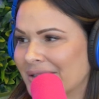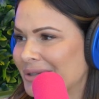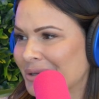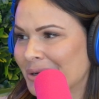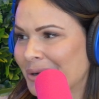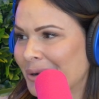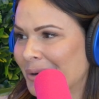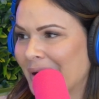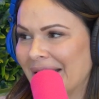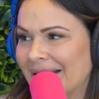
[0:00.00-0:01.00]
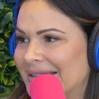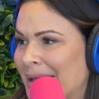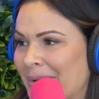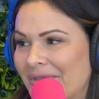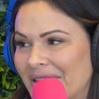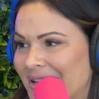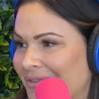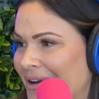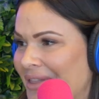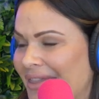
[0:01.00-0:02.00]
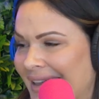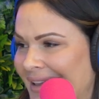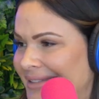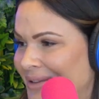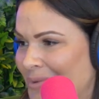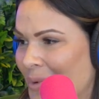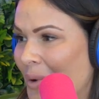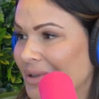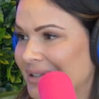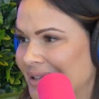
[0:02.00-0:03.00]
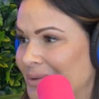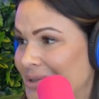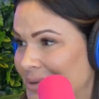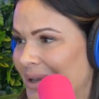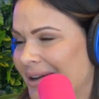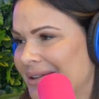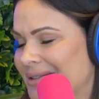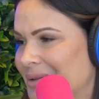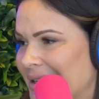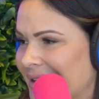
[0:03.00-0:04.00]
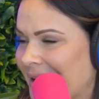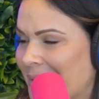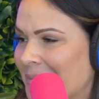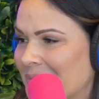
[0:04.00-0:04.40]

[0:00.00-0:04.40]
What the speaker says: us through some of the different things and roles that you do here at Zoodealio?